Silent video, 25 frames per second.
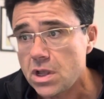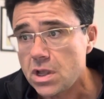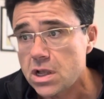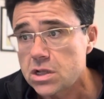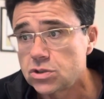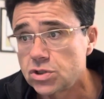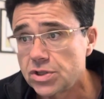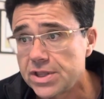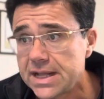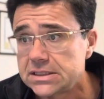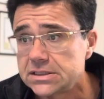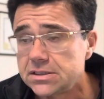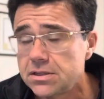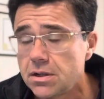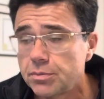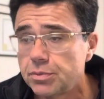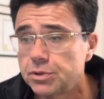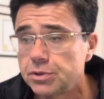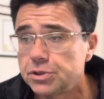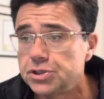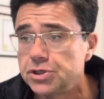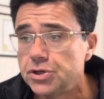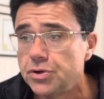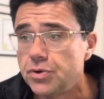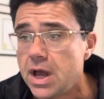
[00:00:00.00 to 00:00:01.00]
So that's number
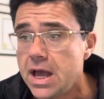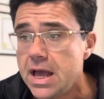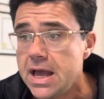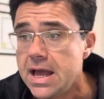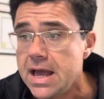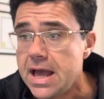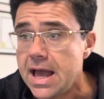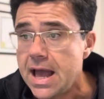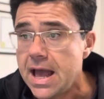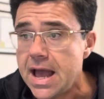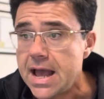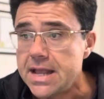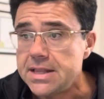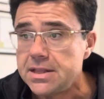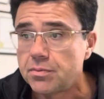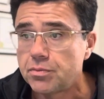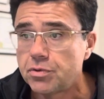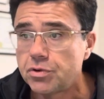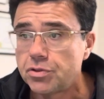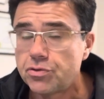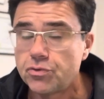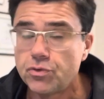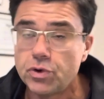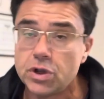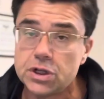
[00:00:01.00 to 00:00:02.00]
two. And
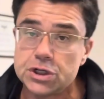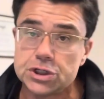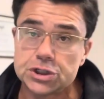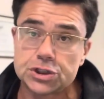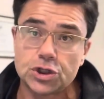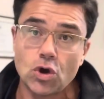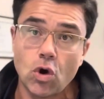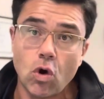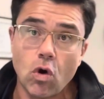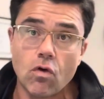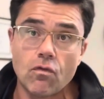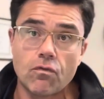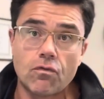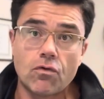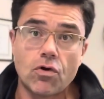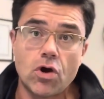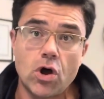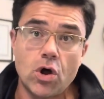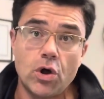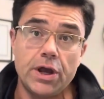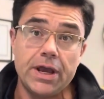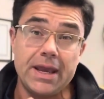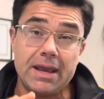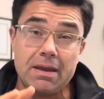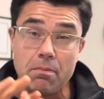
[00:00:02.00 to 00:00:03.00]
number three, just the
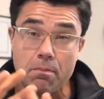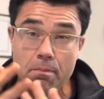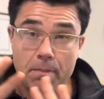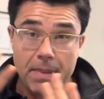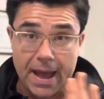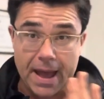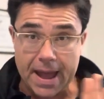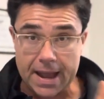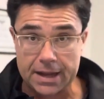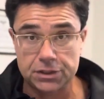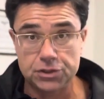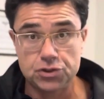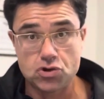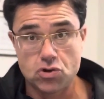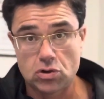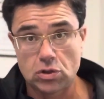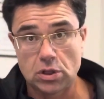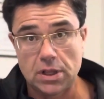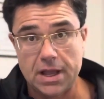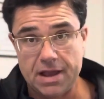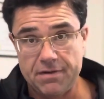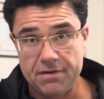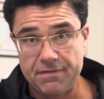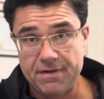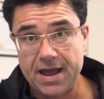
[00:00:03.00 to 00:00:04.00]
overall impact to your
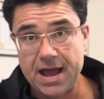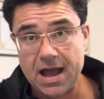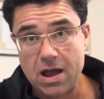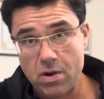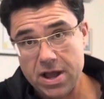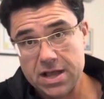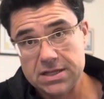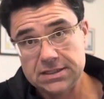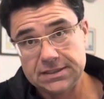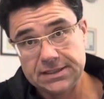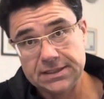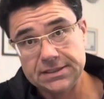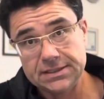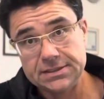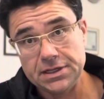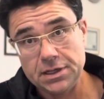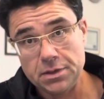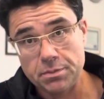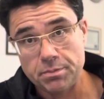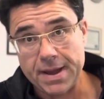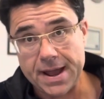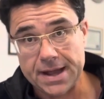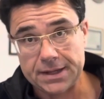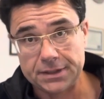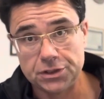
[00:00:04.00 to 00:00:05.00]
life. How has this
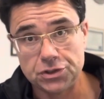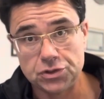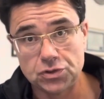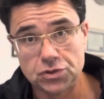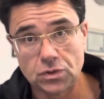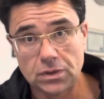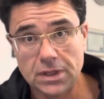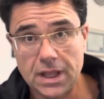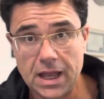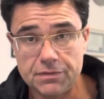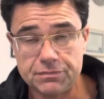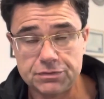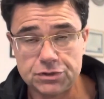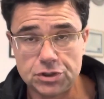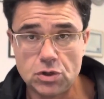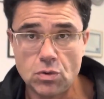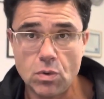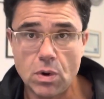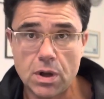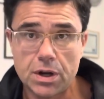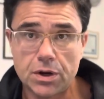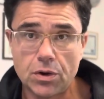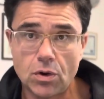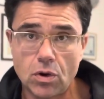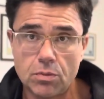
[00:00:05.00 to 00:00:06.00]
impacted your life? So you
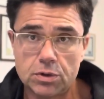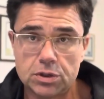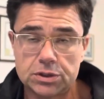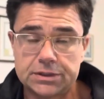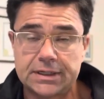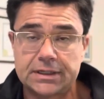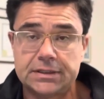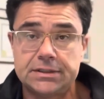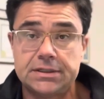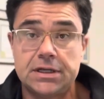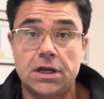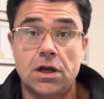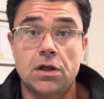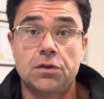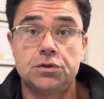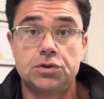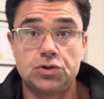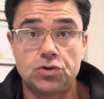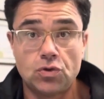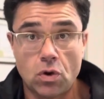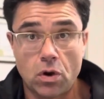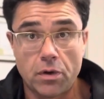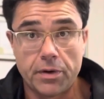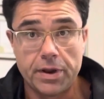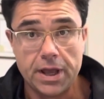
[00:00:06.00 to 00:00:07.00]
want to almost like tell the
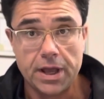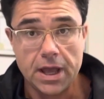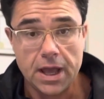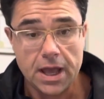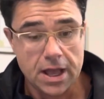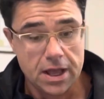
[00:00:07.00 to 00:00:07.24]
story.